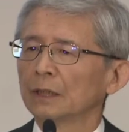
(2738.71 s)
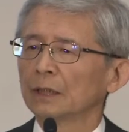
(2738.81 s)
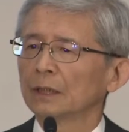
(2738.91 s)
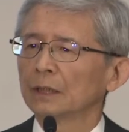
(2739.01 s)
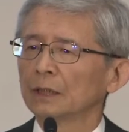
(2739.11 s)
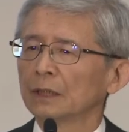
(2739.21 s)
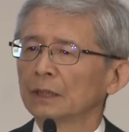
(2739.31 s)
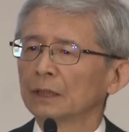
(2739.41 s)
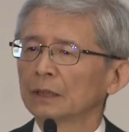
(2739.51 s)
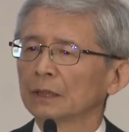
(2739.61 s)
April.
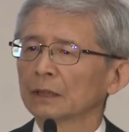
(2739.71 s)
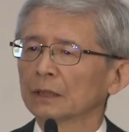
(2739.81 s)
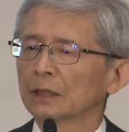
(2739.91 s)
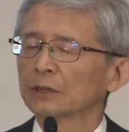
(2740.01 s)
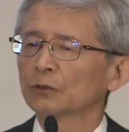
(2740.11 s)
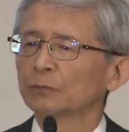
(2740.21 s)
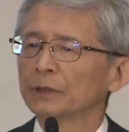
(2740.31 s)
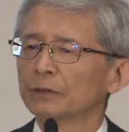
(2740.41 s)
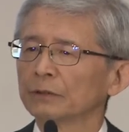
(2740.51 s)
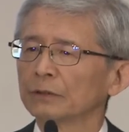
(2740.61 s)
So in
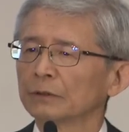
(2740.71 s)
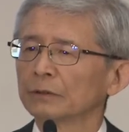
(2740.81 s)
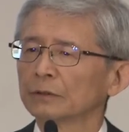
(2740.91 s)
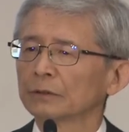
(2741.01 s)
that sense,